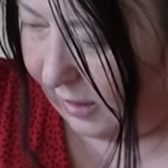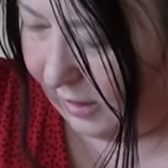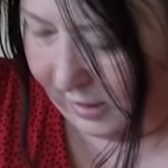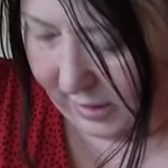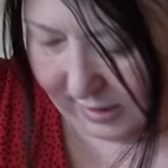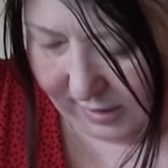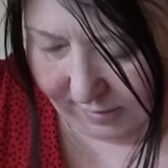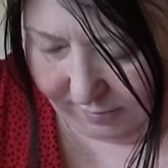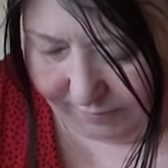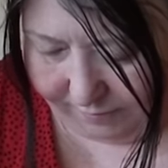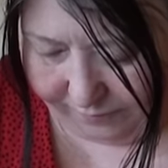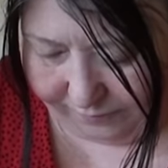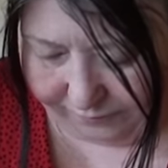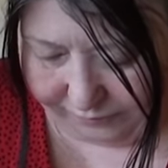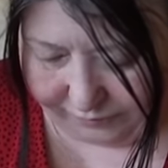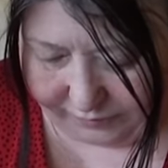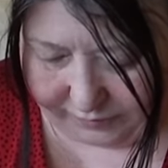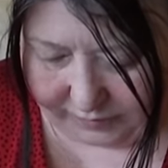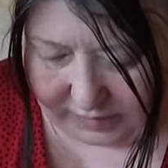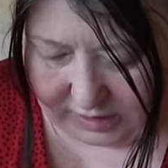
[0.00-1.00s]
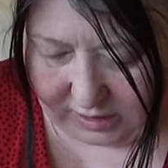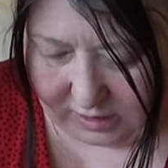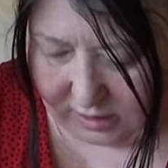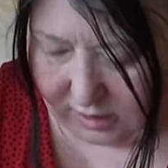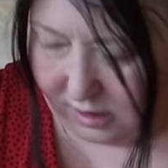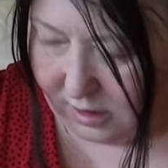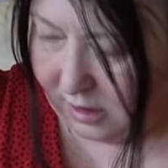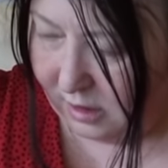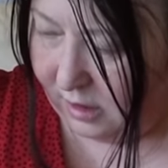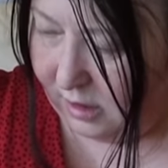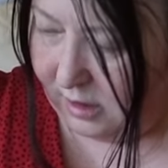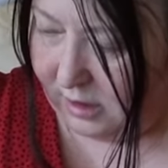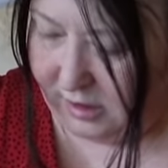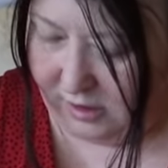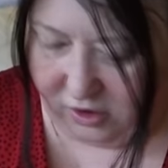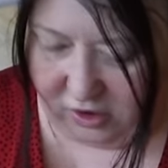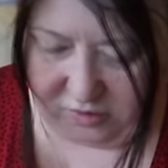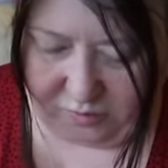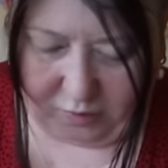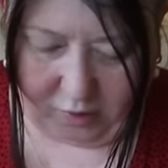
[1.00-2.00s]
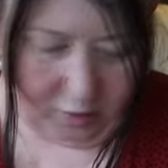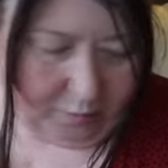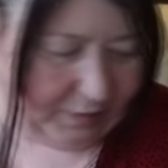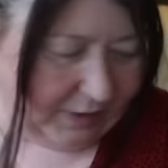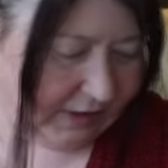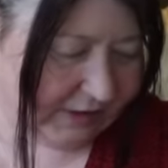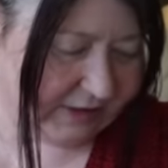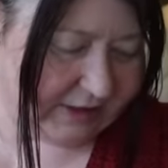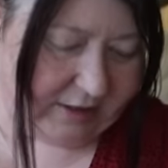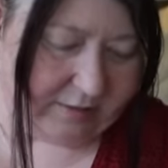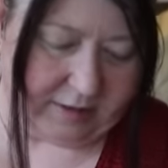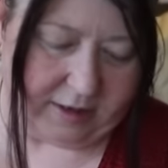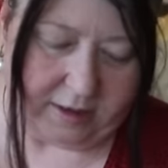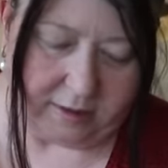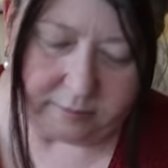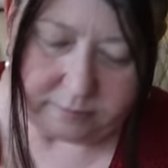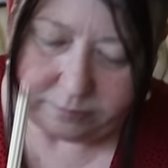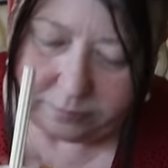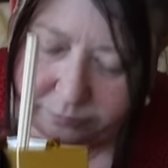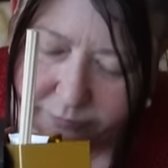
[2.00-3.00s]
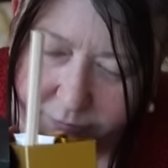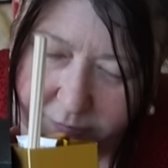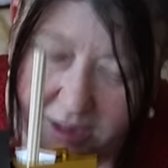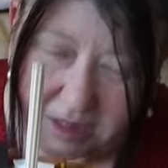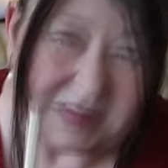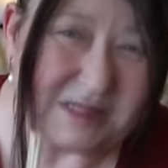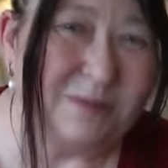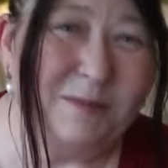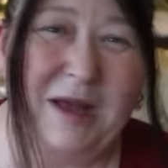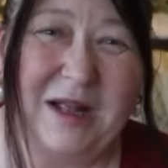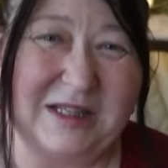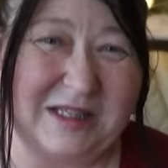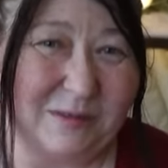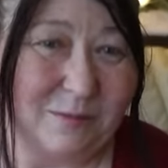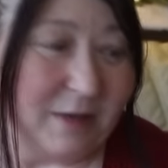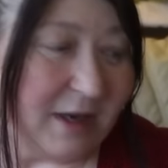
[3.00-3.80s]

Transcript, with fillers: I'll just pop that down now. It smells